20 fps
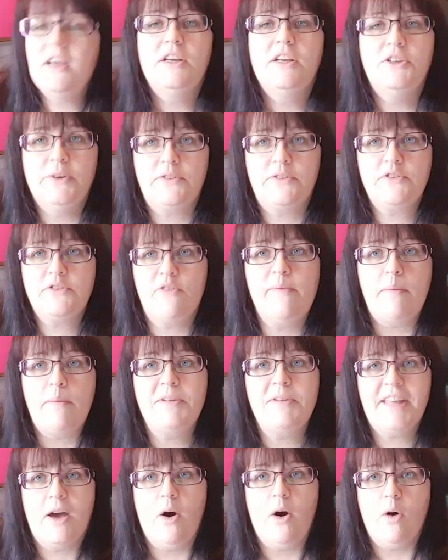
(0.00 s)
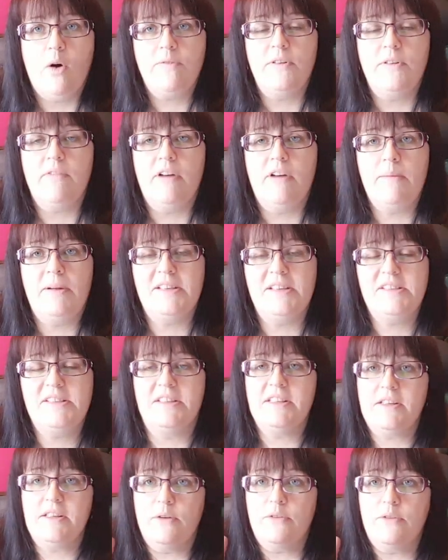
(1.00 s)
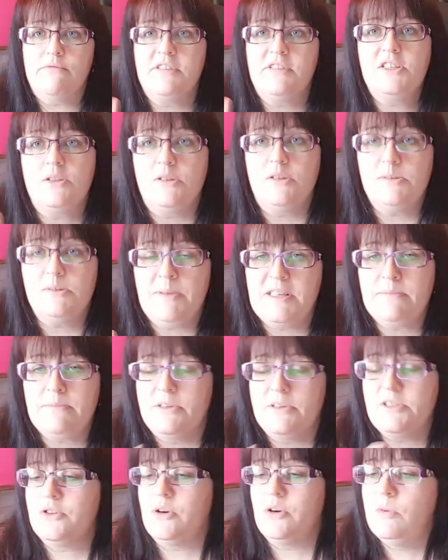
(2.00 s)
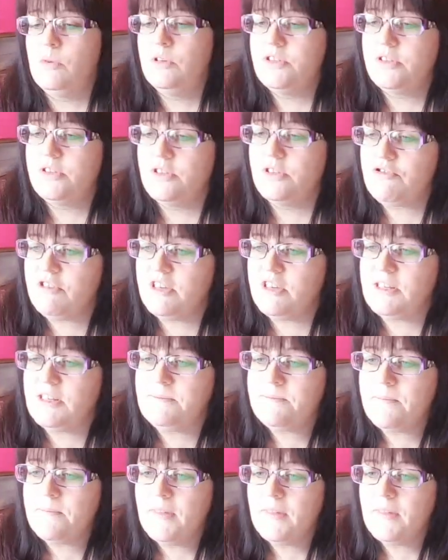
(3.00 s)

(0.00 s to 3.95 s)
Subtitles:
You do have to remember to get off at the right place. I did go 3 stops past my stop once on a train.